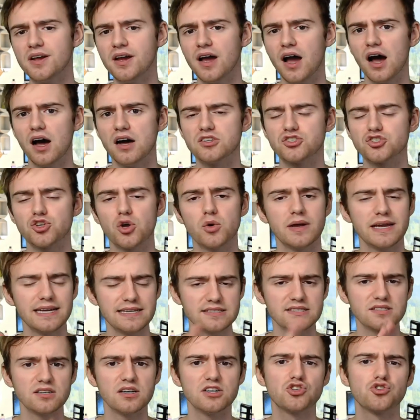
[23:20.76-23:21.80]
So
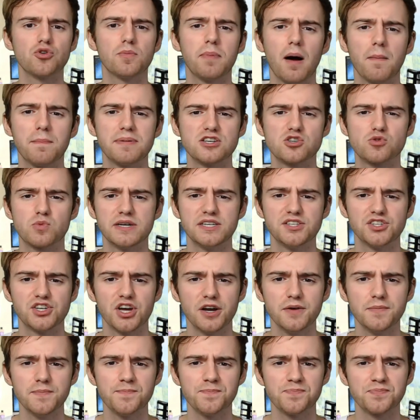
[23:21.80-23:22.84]
inside your publish window,
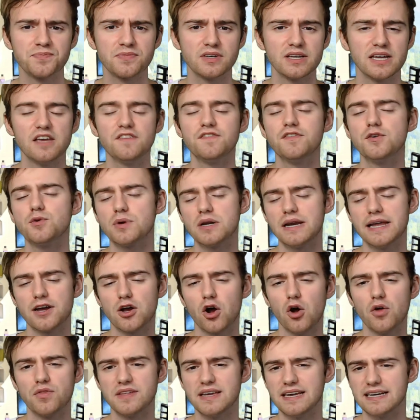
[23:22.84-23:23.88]
if you click
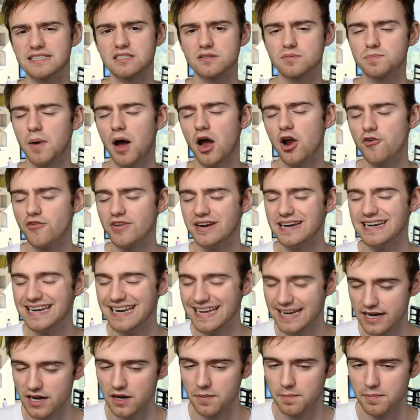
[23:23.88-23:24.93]
on the expiry
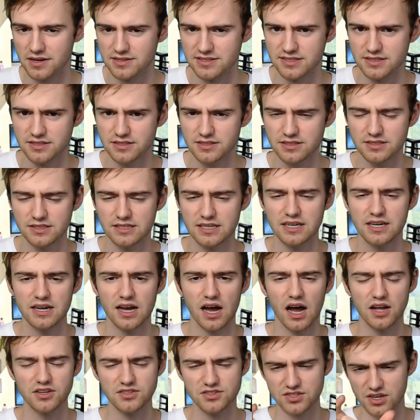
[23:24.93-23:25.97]
link button
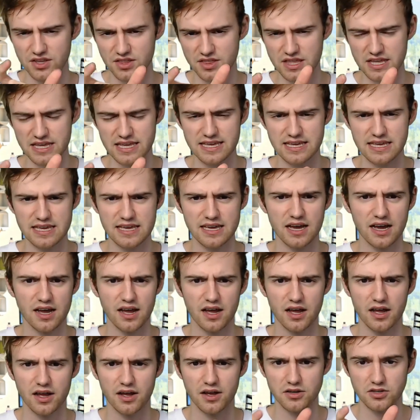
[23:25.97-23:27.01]
under the
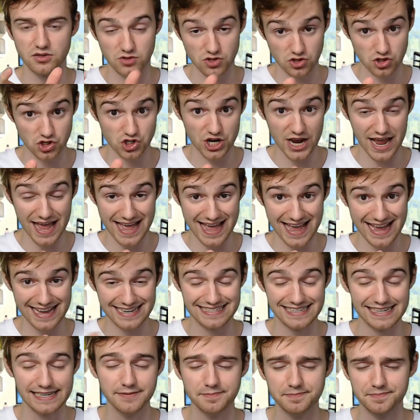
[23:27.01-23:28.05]
share
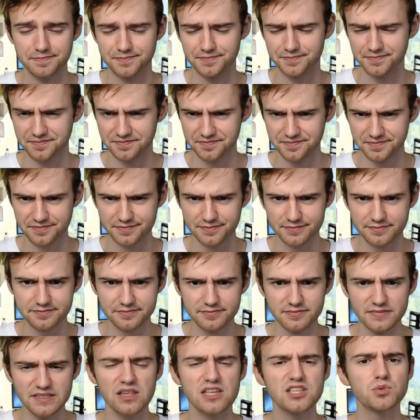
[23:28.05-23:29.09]
heading,
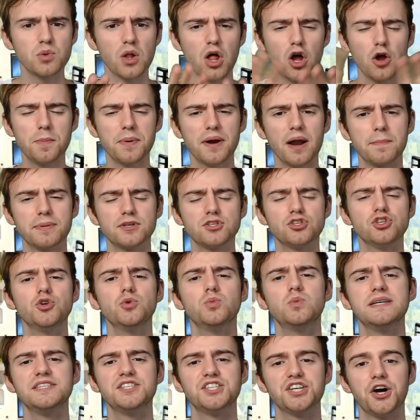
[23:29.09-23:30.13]
this will open up a new
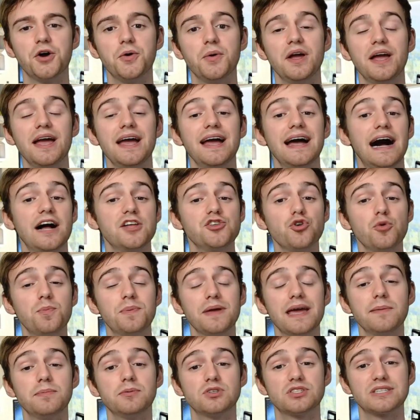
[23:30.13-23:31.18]
window and you'll be
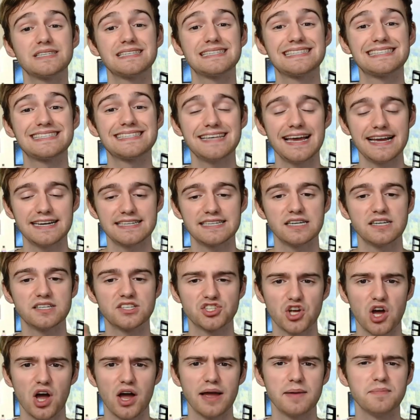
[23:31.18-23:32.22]
able to set a
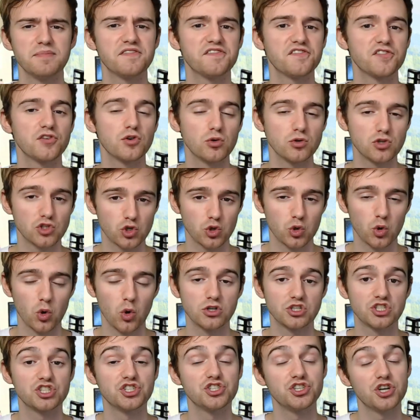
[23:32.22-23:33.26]
time for your tour
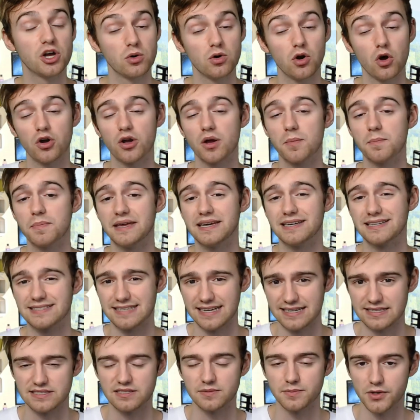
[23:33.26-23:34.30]
to no longer be
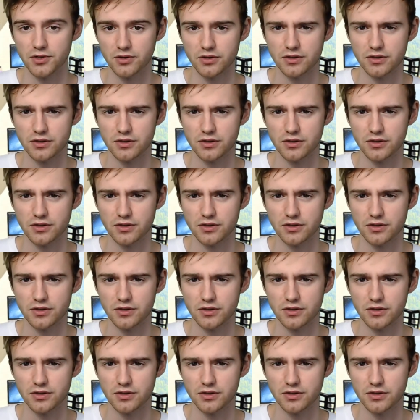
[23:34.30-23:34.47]
accessible.